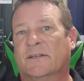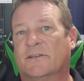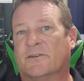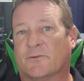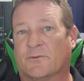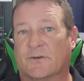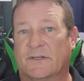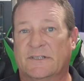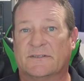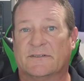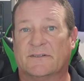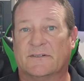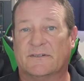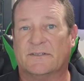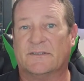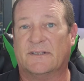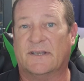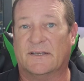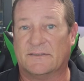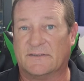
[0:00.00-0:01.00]
to
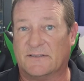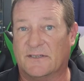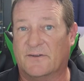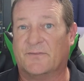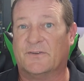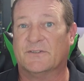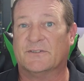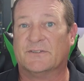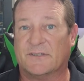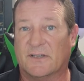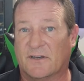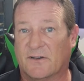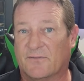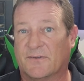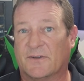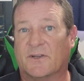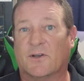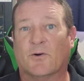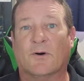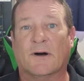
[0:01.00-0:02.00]
research that stuff
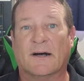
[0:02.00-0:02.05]
yourself and go